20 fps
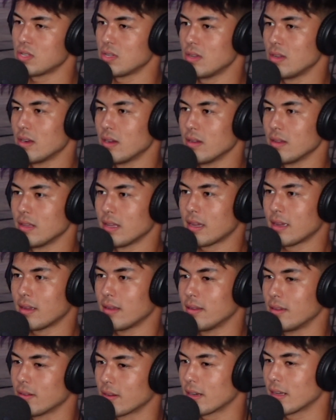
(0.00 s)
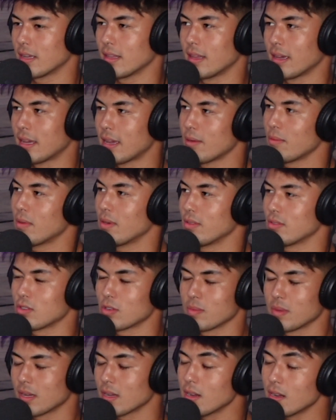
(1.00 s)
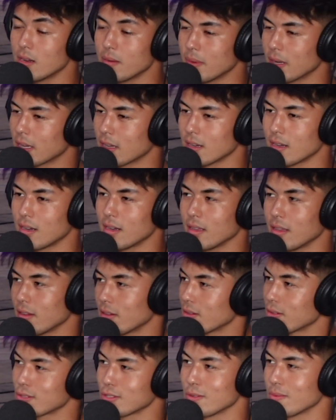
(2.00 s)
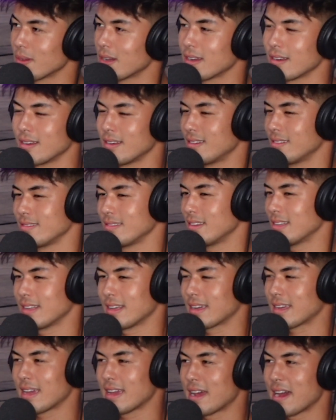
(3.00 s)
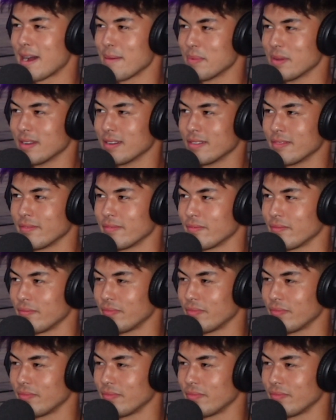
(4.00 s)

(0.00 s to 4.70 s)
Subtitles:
else like you're gonna get like hit once and you're like, oh my god, it hurts so bad. And that can't happen.